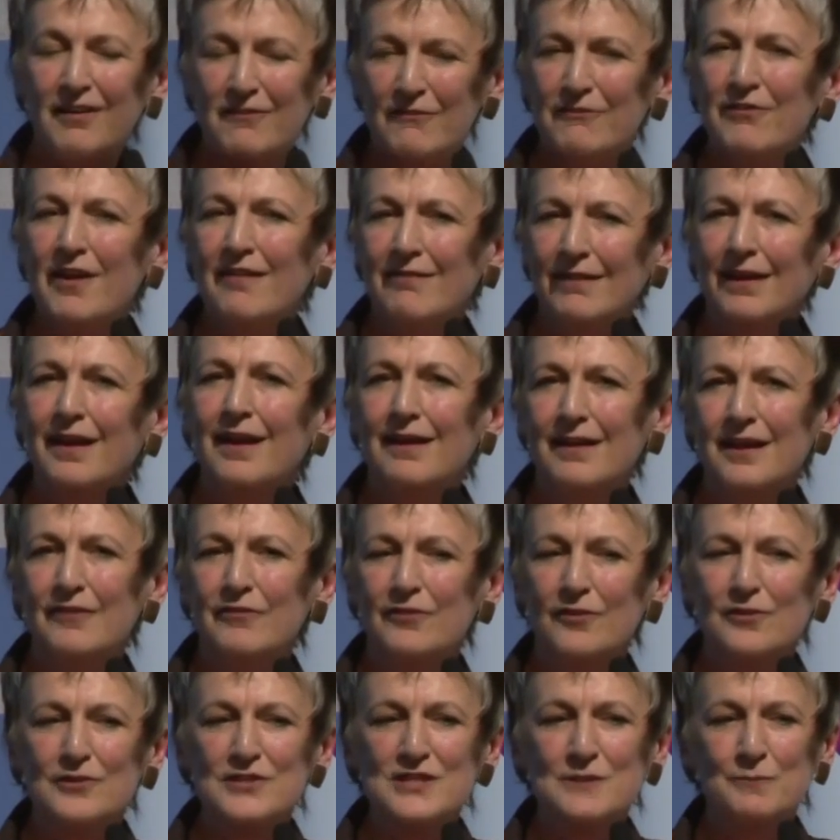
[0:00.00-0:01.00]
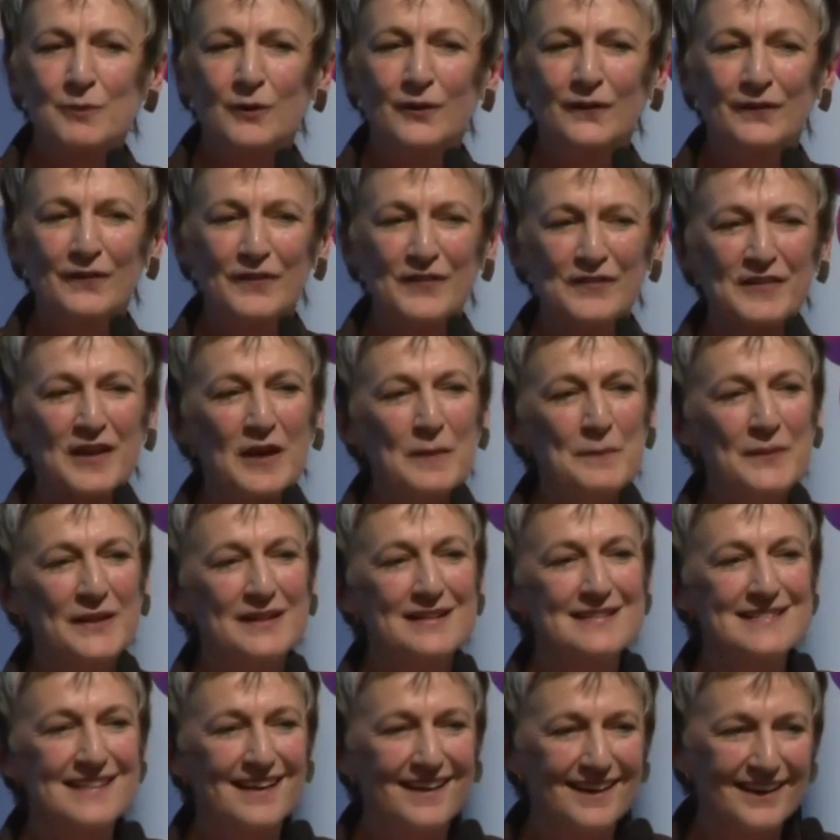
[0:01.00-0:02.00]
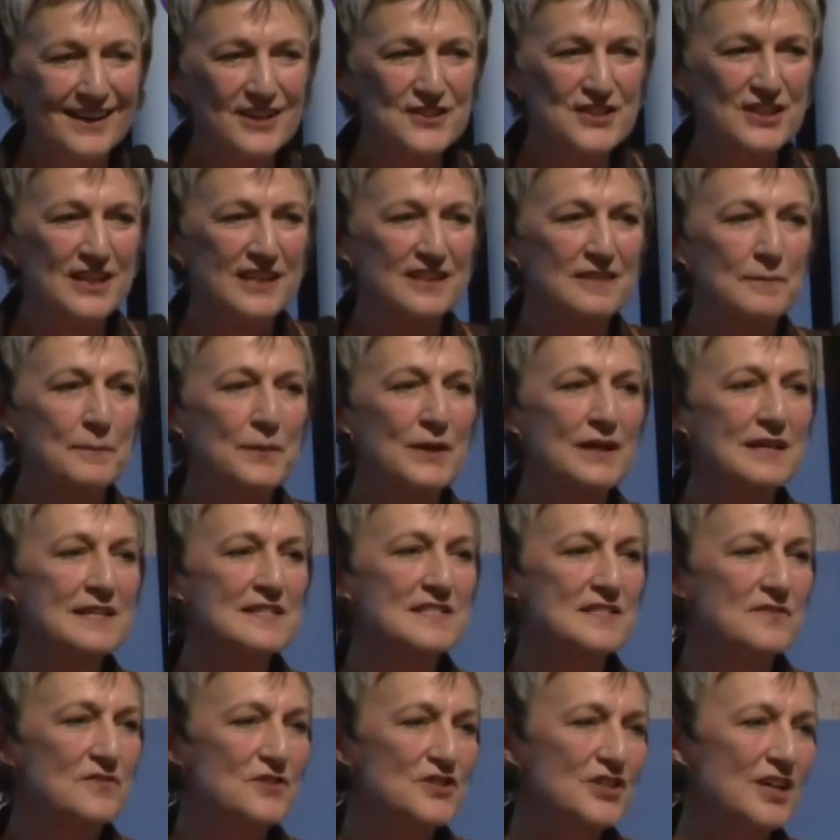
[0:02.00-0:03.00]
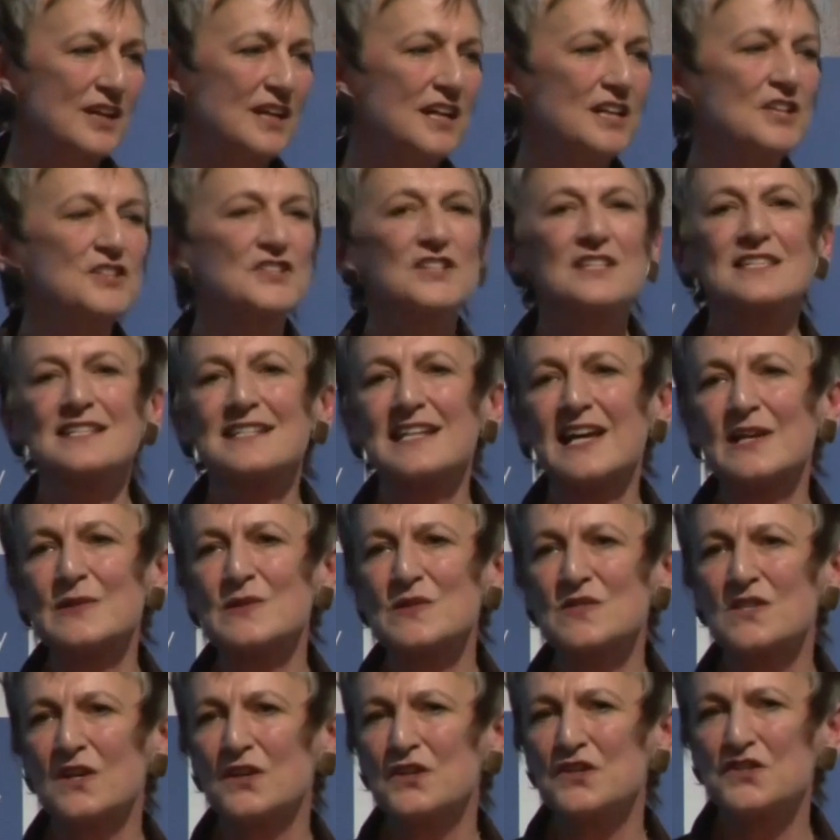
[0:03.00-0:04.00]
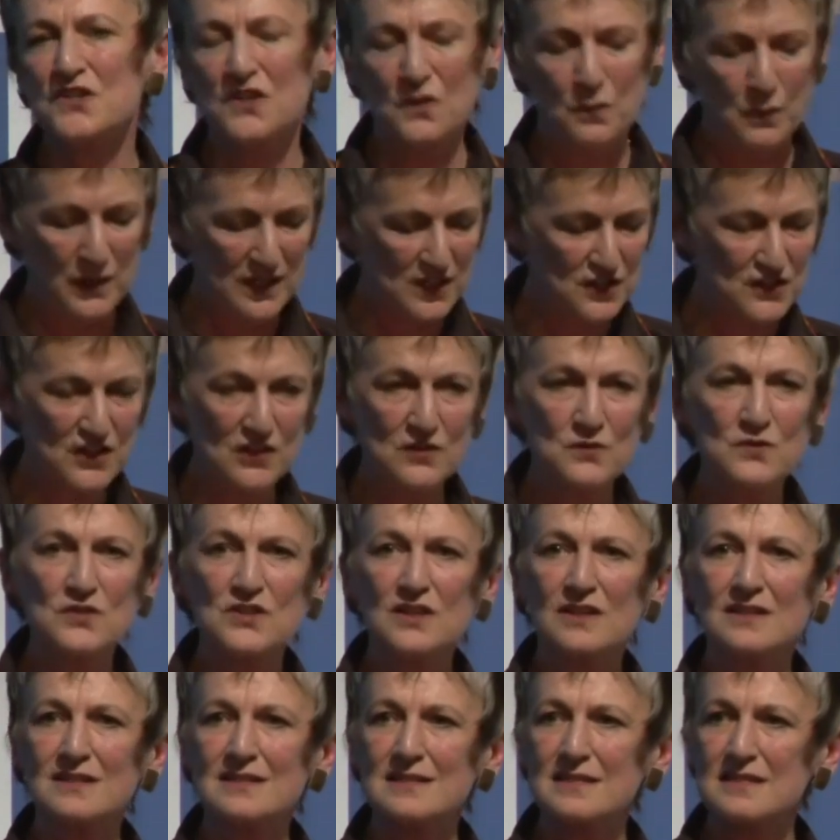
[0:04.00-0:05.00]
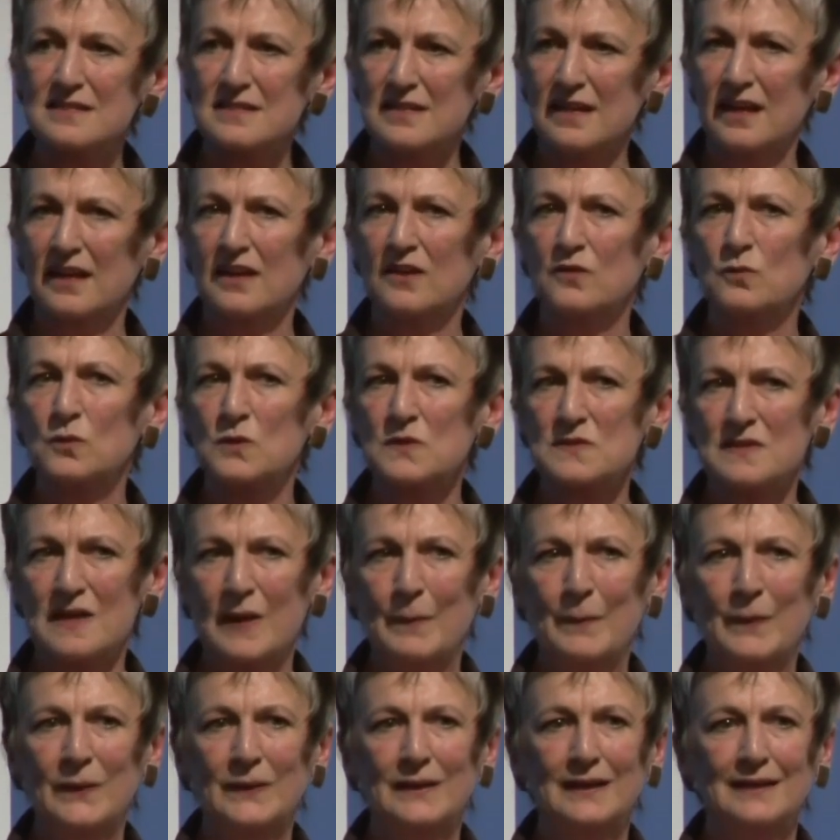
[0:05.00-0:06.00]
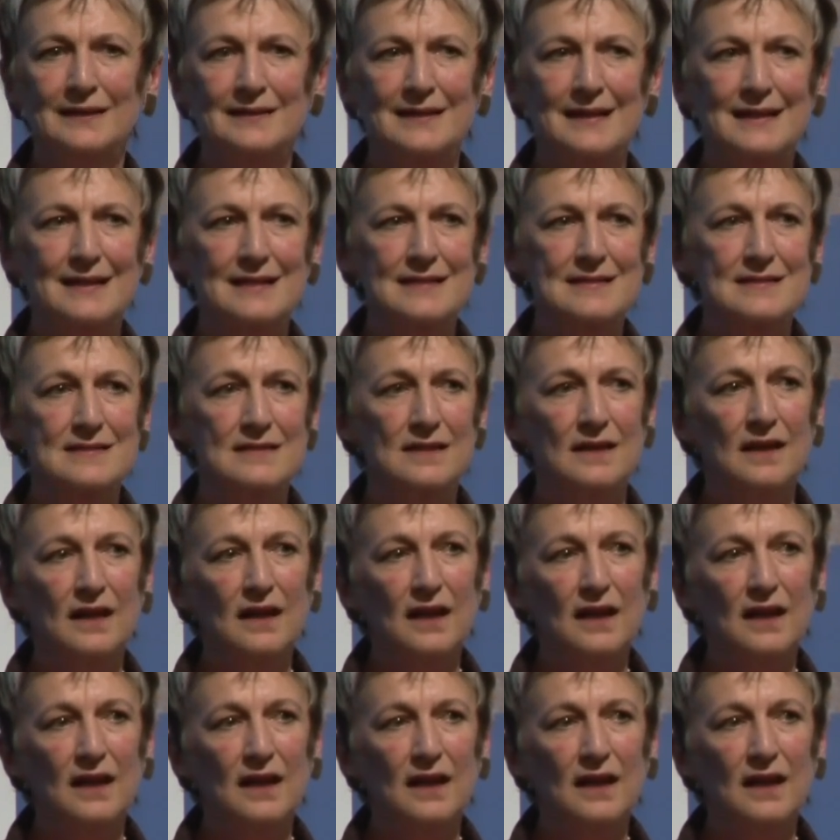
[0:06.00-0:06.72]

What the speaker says: very clever response, because actually the pace of change is now such that we don't understand what's happening next.